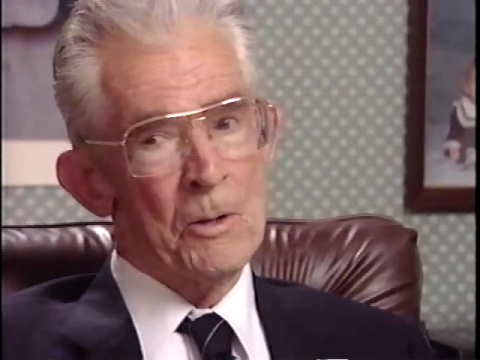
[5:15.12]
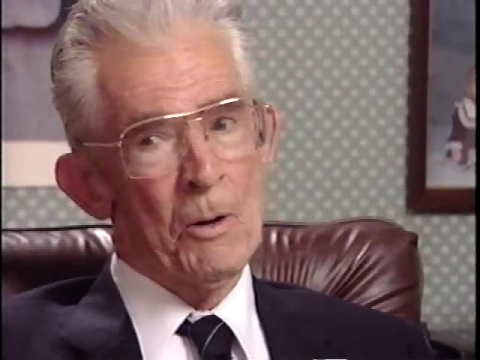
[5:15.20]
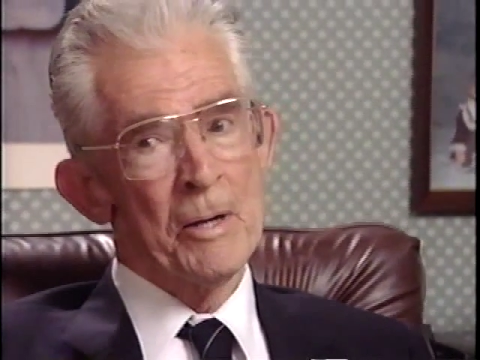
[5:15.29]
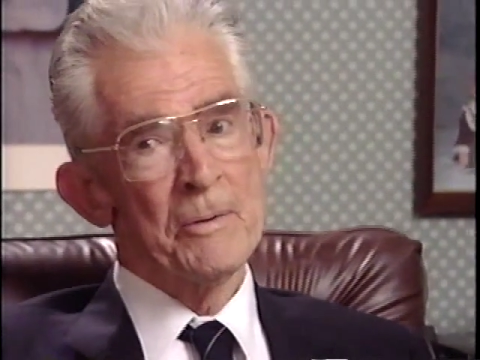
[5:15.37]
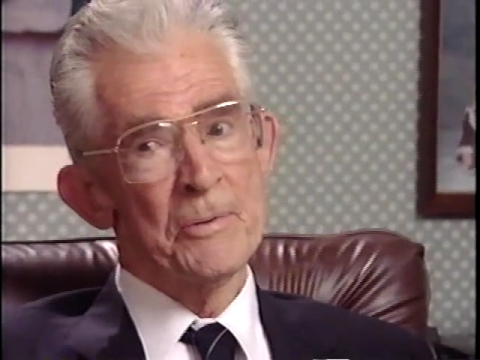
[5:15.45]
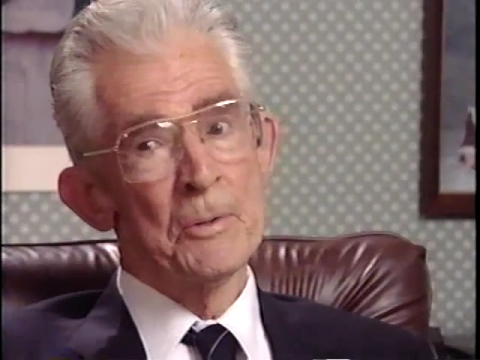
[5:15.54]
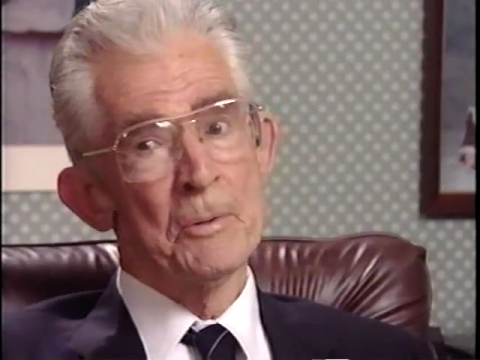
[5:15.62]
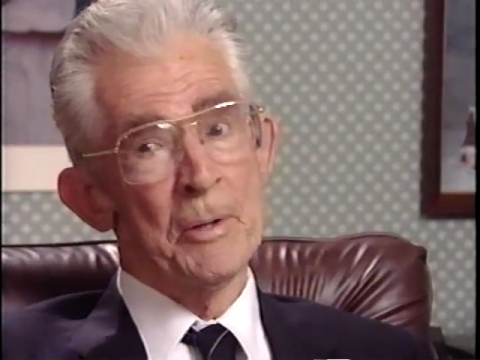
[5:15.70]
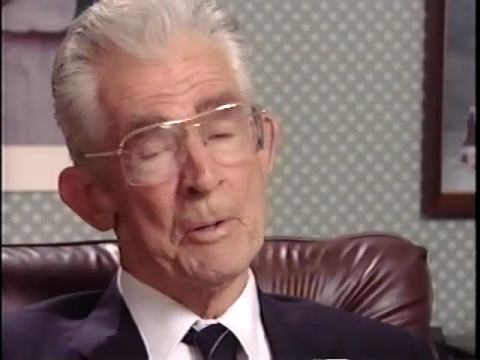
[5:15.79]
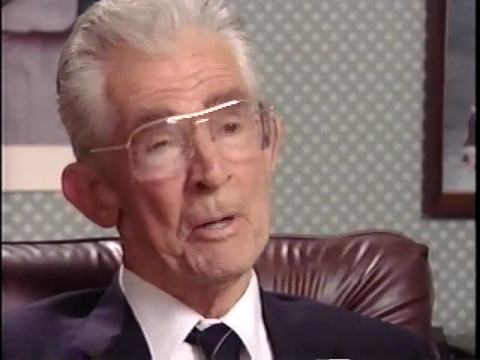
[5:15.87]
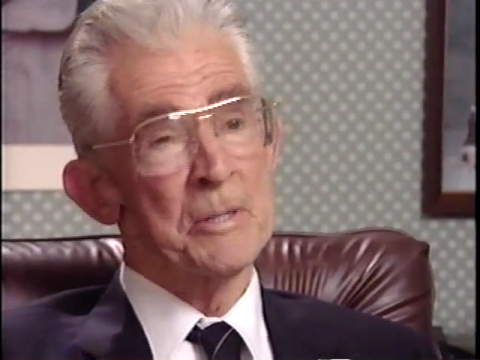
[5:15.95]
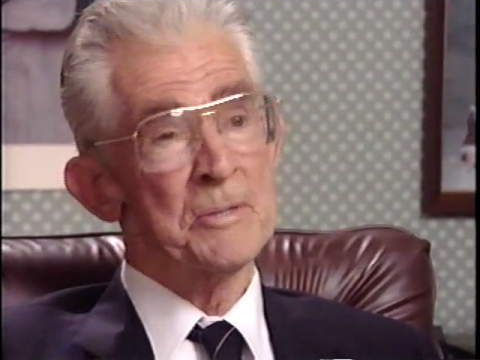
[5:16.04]
Quite a few
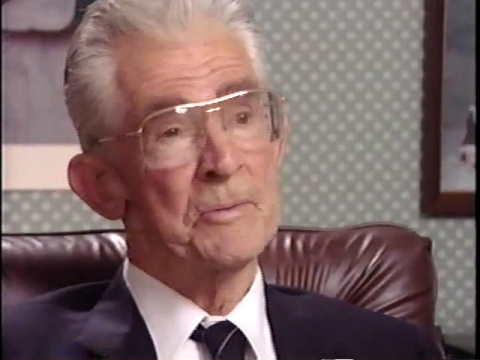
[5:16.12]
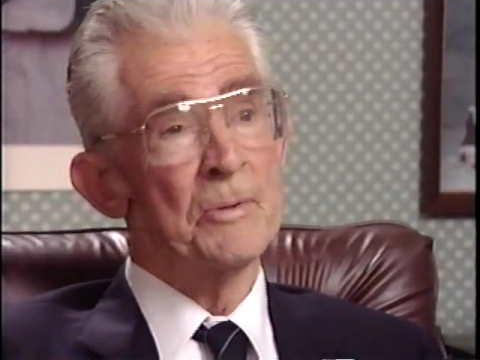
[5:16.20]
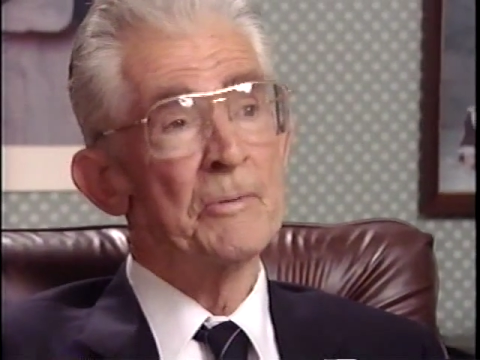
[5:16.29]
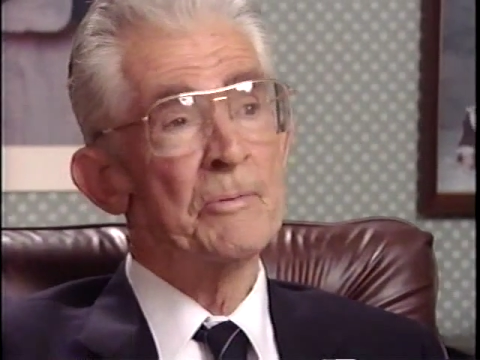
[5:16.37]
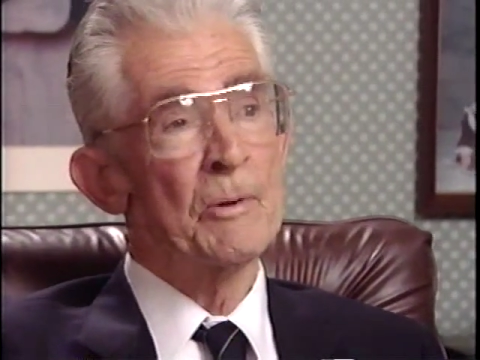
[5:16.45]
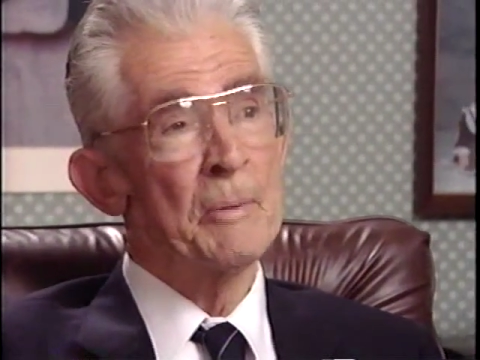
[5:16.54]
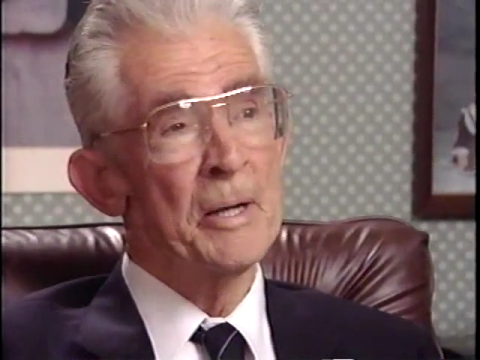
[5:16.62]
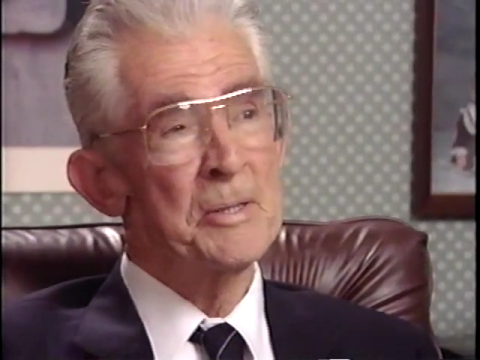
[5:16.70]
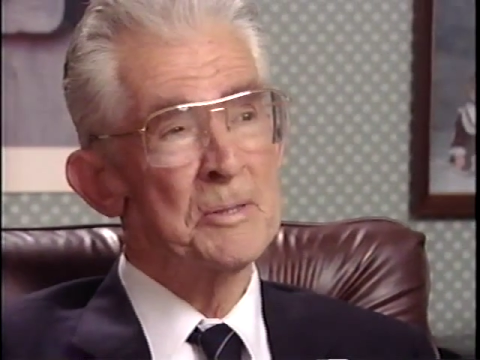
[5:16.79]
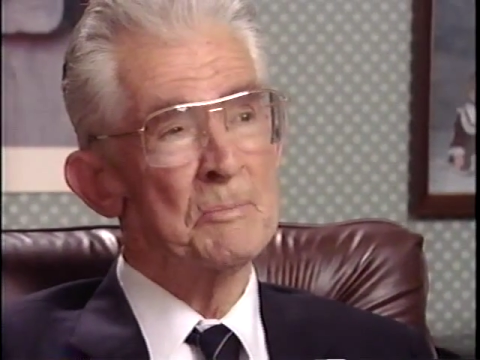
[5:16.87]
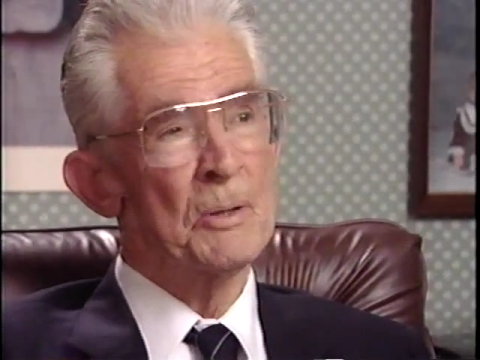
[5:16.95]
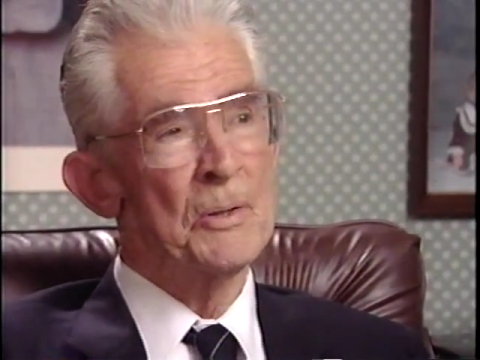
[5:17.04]
requests for
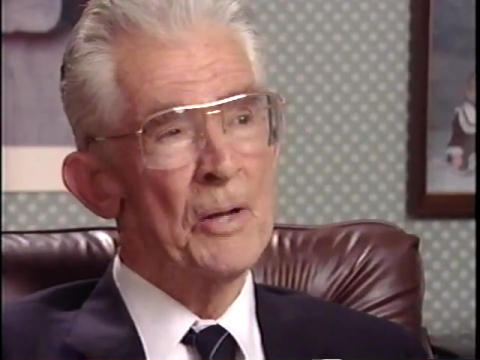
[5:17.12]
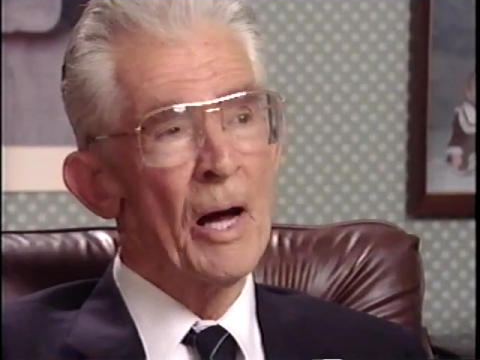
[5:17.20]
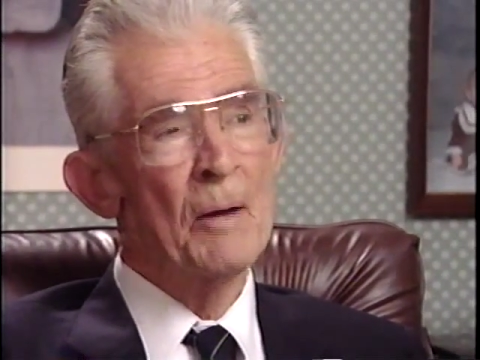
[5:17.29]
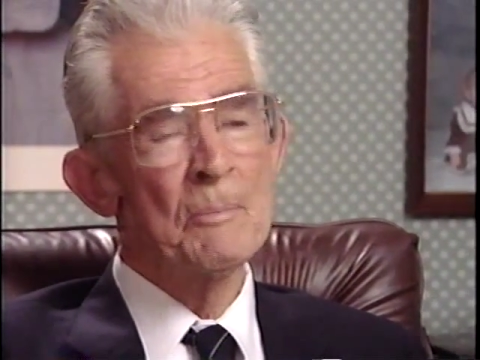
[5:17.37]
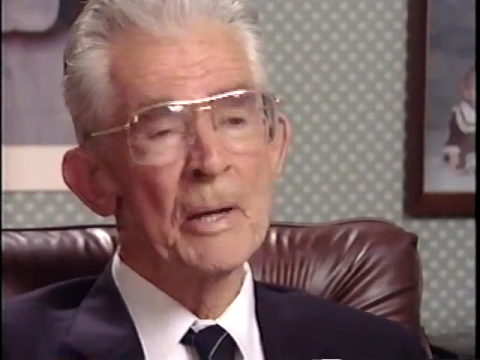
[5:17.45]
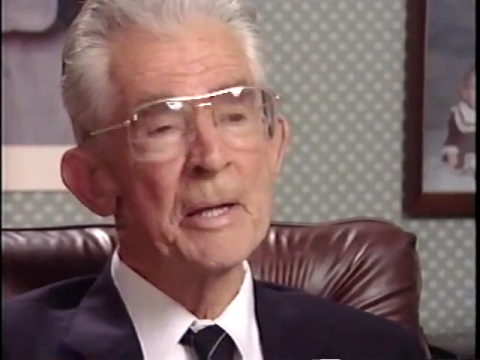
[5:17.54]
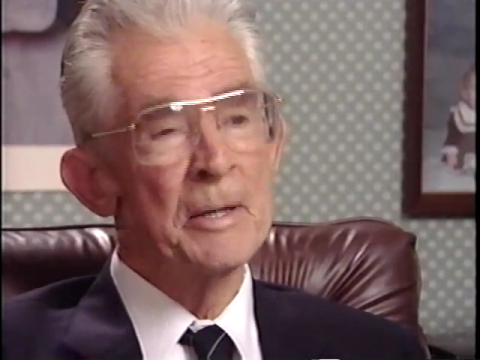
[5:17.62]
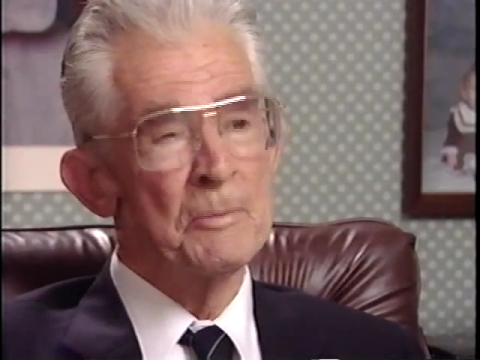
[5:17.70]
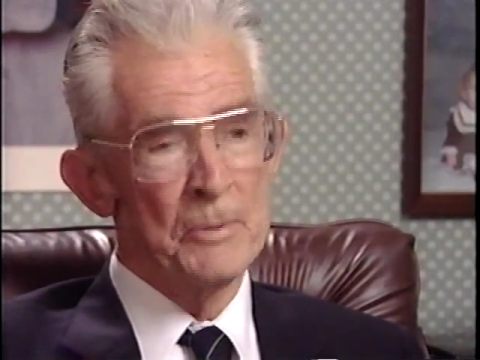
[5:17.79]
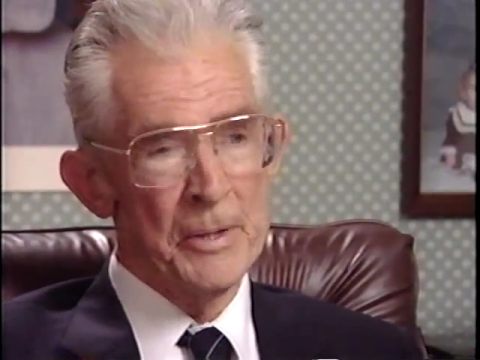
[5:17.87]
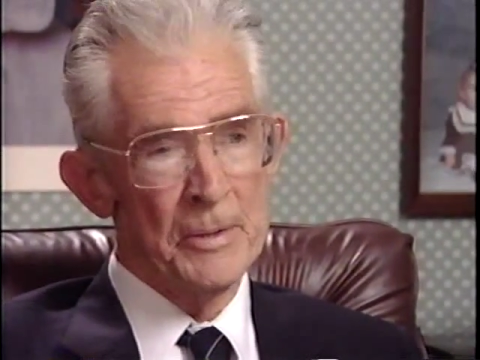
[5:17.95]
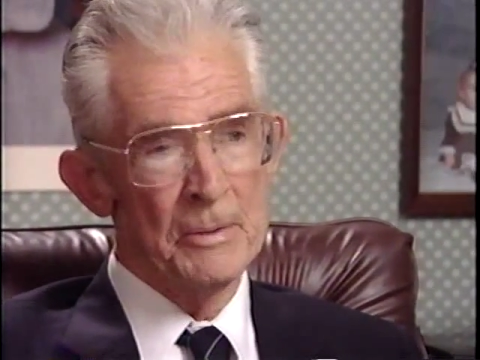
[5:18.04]
information, but not many
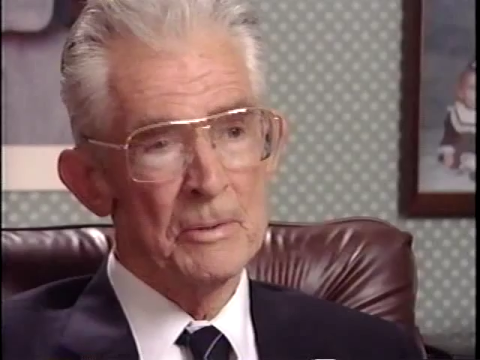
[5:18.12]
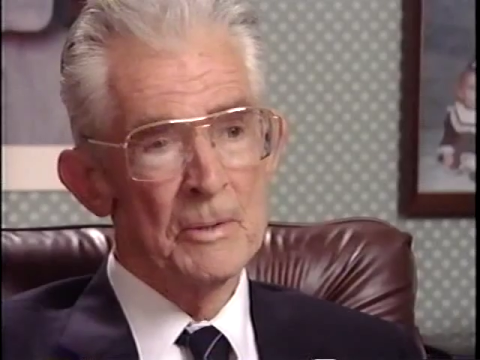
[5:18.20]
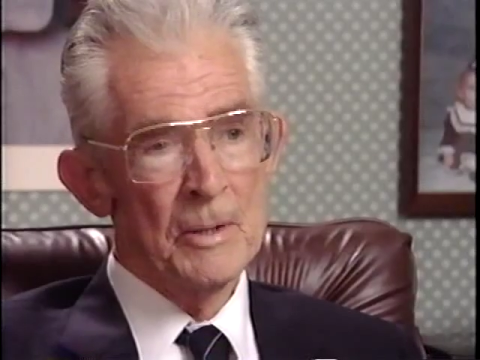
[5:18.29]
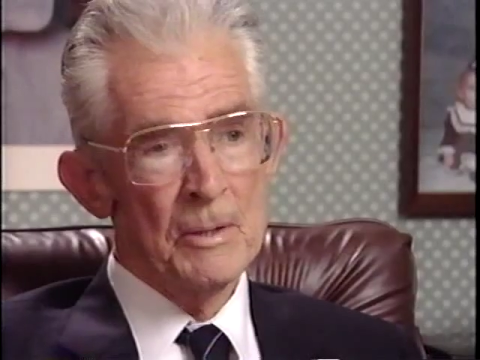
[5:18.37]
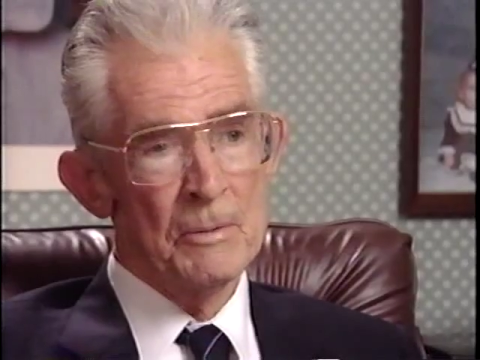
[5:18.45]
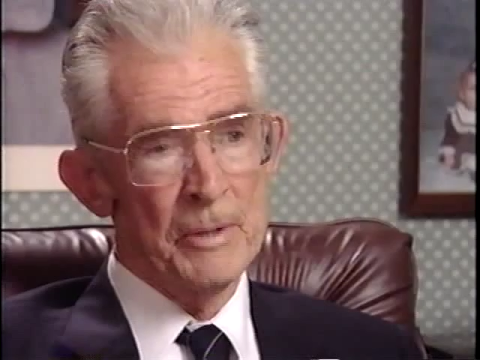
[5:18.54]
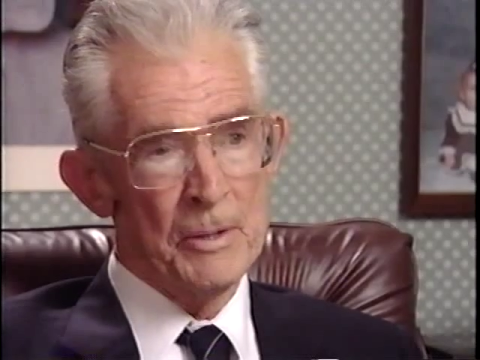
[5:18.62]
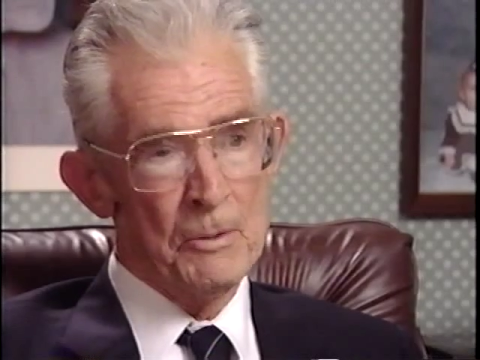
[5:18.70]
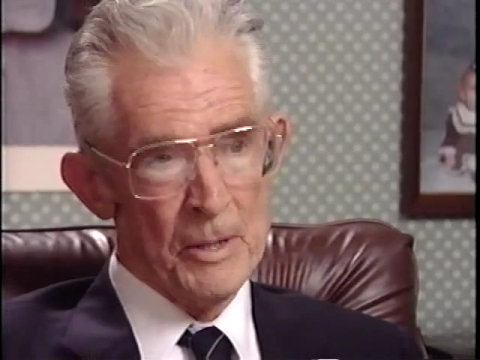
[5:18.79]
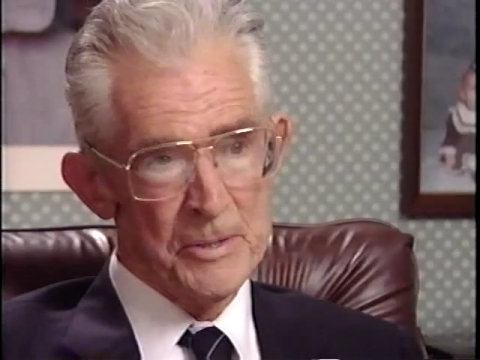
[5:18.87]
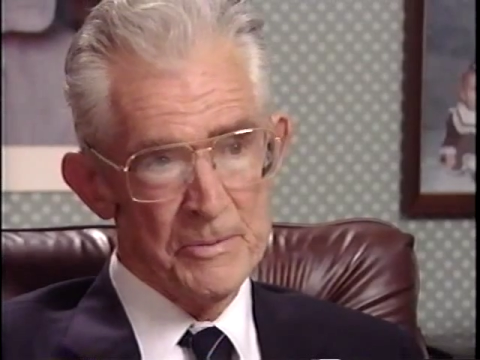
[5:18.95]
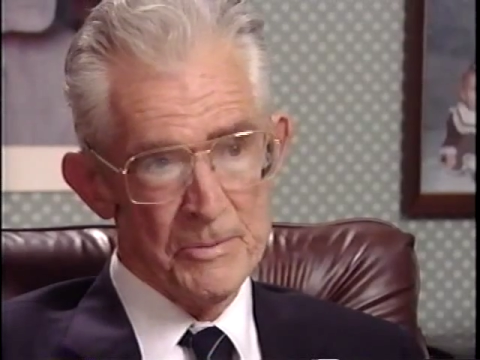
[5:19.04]
real
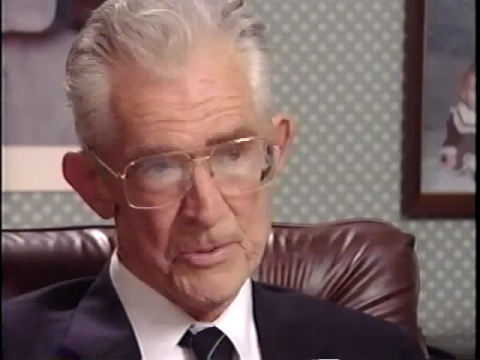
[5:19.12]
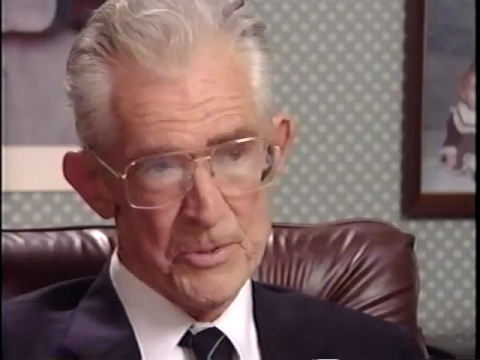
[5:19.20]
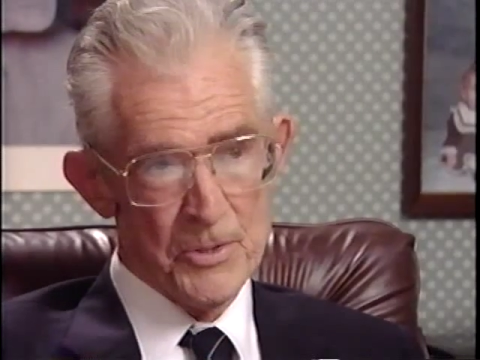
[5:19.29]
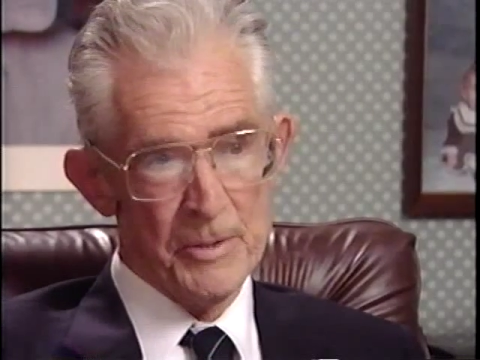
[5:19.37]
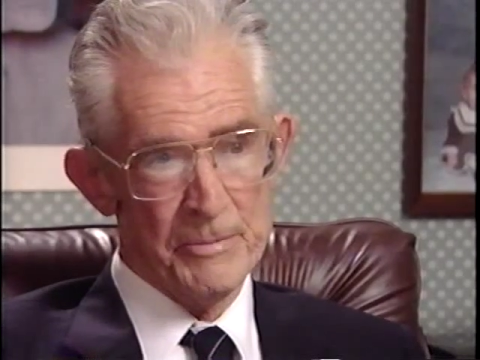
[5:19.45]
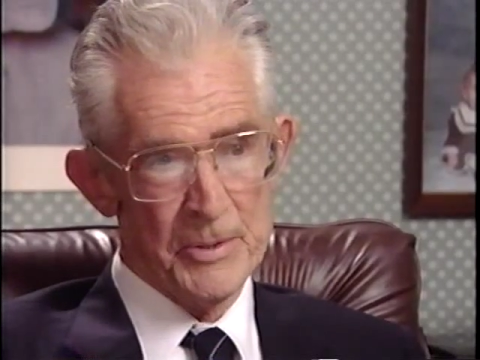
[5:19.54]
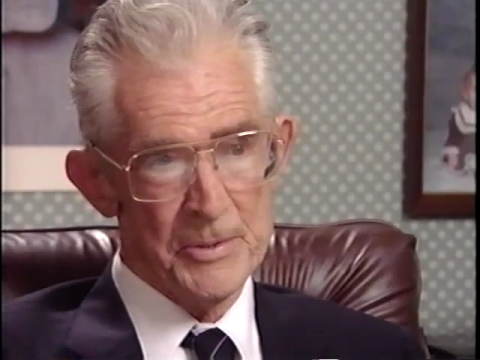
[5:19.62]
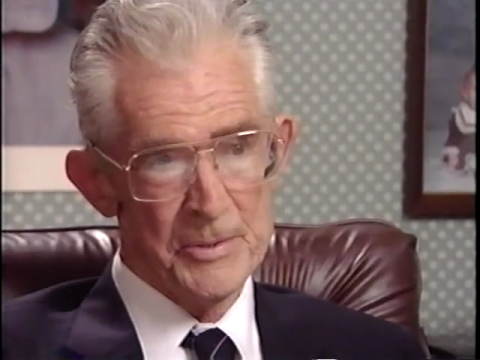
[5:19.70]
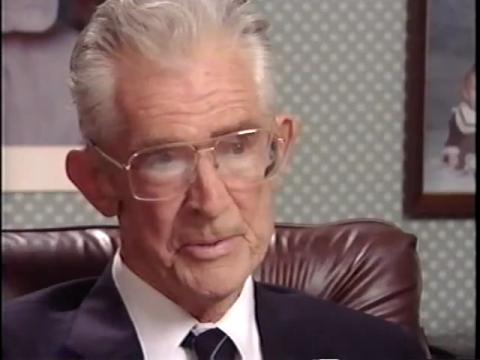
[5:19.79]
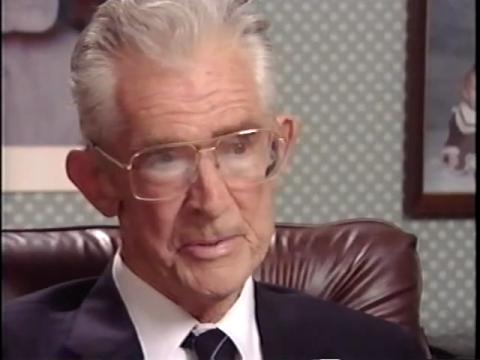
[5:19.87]
requests for service.